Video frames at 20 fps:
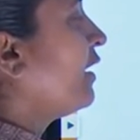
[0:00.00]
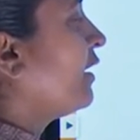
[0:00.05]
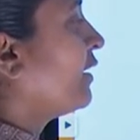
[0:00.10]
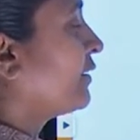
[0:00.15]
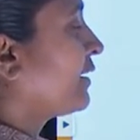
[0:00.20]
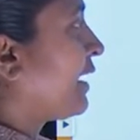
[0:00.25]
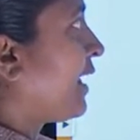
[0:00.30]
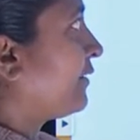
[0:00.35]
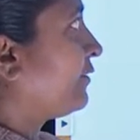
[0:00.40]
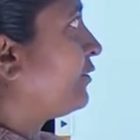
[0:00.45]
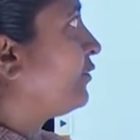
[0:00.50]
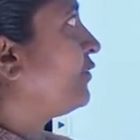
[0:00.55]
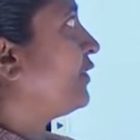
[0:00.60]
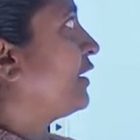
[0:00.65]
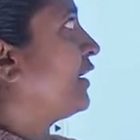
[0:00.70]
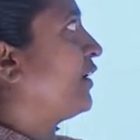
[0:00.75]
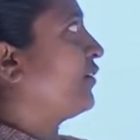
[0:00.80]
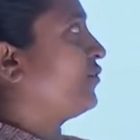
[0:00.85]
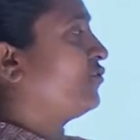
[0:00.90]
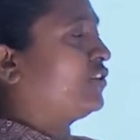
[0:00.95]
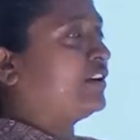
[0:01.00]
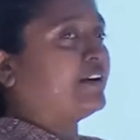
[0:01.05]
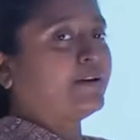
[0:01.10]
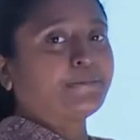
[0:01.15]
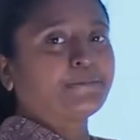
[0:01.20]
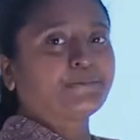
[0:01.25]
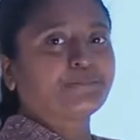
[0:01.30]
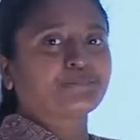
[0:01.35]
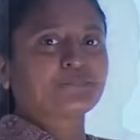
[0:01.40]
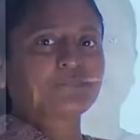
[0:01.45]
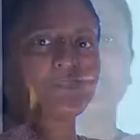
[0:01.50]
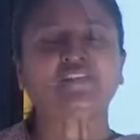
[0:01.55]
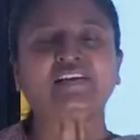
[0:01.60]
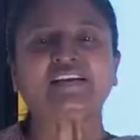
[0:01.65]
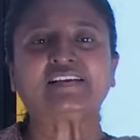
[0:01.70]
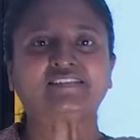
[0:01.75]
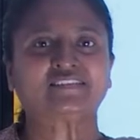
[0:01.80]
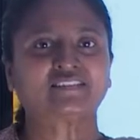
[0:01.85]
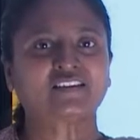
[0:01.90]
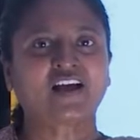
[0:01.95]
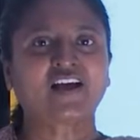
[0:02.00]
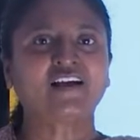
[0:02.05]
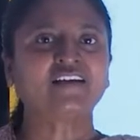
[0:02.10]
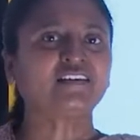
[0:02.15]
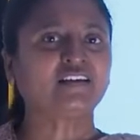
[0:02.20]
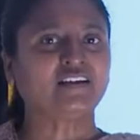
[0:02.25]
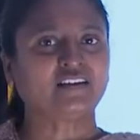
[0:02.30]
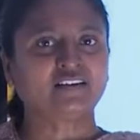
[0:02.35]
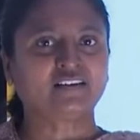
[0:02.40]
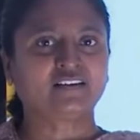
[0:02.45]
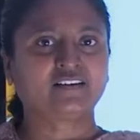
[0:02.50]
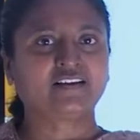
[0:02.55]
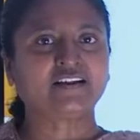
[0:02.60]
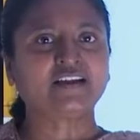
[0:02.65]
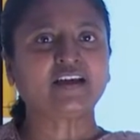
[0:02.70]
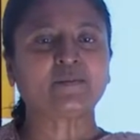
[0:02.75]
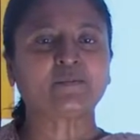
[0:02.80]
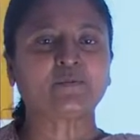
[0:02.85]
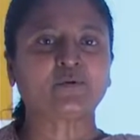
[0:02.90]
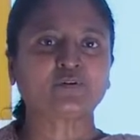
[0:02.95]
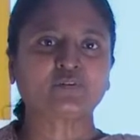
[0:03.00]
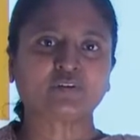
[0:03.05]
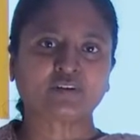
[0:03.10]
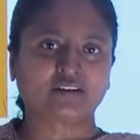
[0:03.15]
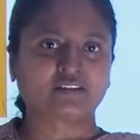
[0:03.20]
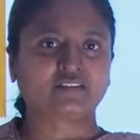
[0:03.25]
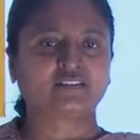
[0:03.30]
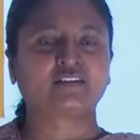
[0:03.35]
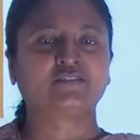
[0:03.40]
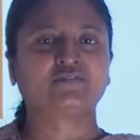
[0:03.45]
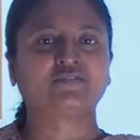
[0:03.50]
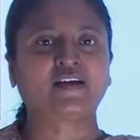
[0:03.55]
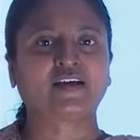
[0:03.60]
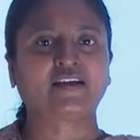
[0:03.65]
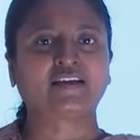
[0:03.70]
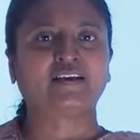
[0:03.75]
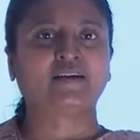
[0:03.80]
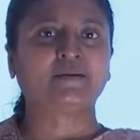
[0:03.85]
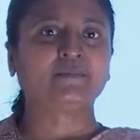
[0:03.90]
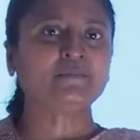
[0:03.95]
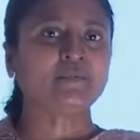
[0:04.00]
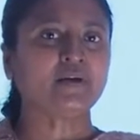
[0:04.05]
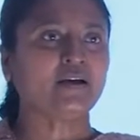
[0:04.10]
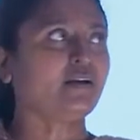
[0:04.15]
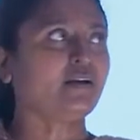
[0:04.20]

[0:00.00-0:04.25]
uh, classification. We will start learning about the phylum